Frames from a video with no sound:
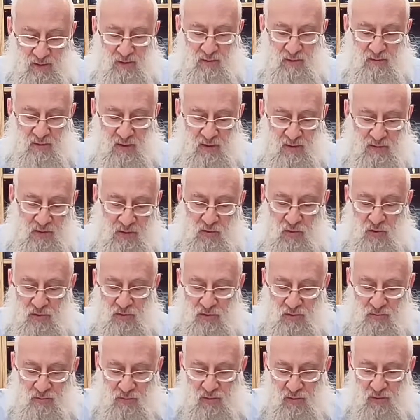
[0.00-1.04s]
right, the
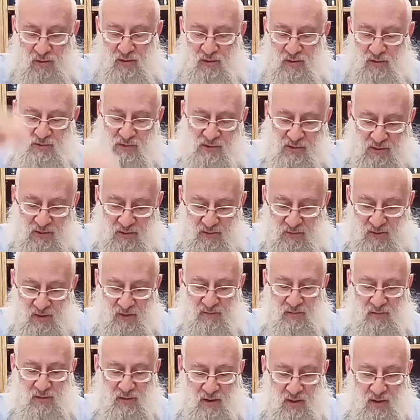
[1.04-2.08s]
northern border, there's Syria,
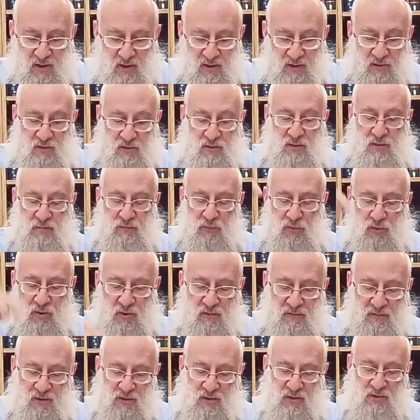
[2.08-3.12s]
whatever, till the brook
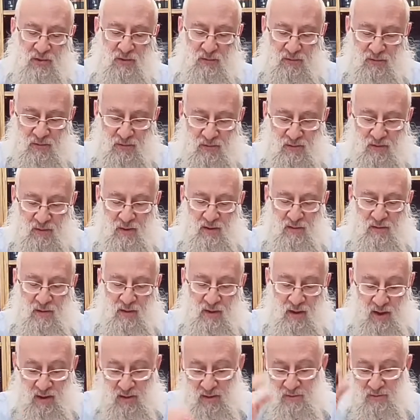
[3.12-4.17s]
of Egypt, right, the
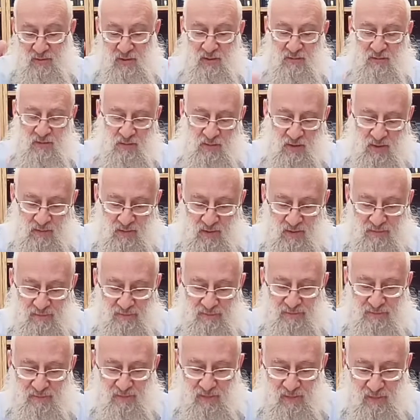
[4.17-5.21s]
Nile, whatever it may be,
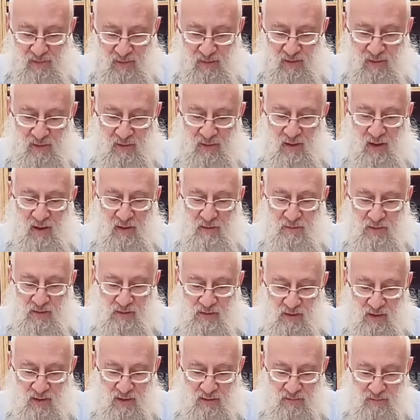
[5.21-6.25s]
Nachal
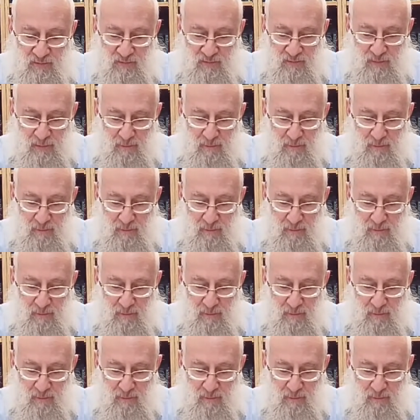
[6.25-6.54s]
Mitzrayim.